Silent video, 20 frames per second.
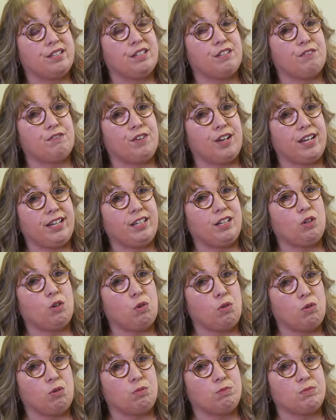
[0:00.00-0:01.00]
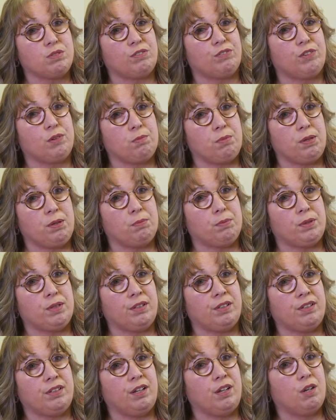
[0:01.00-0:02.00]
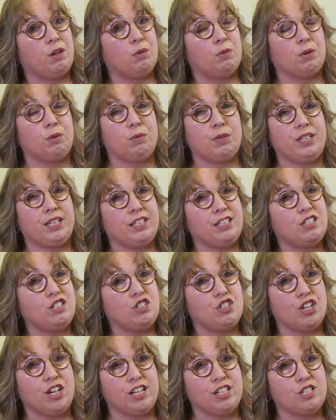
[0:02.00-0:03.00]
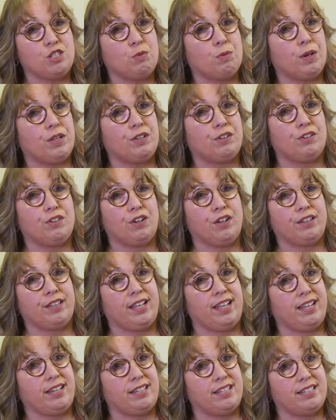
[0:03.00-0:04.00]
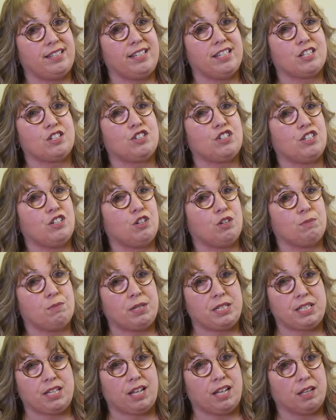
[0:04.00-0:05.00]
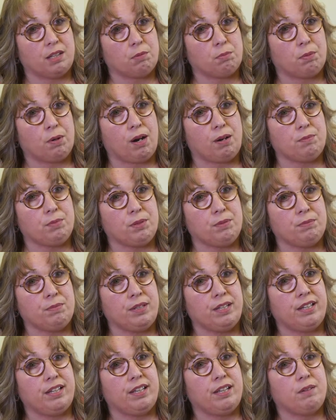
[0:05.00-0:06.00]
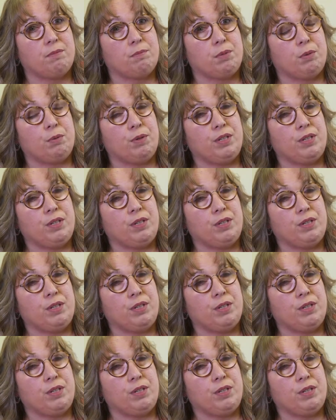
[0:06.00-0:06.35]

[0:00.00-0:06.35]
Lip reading: to find homes for people where we didn't judge whether or not they had an addiction or a mental health problem, but